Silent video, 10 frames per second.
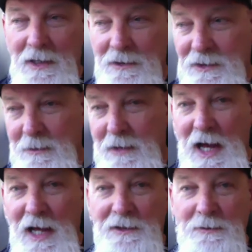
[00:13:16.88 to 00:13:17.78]
Some
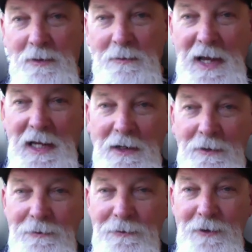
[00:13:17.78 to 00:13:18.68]
guys would make
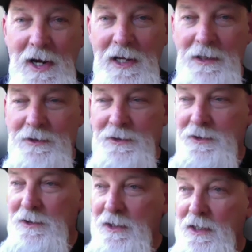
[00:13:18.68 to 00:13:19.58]
new
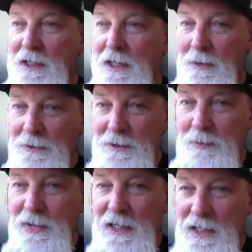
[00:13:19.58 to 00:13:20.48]
friends. It was a
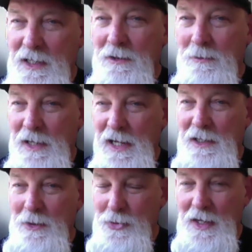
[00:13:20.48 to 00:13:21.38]
big deal,
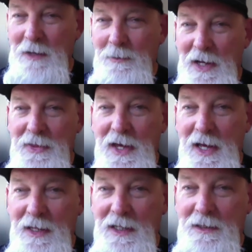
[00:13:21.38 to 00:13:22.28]
man. You think about
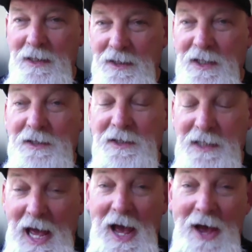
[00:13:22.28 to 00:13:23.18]
that. The
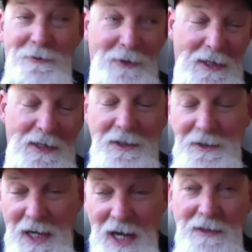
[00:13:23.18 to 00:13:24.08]
staff let
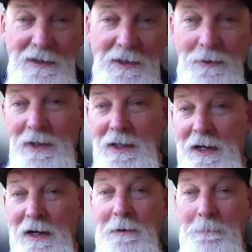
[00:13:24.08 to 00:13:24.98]
these guys go in
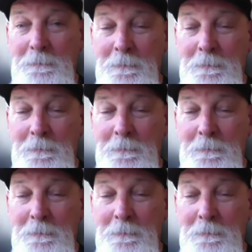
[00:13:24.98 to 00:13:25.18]
there.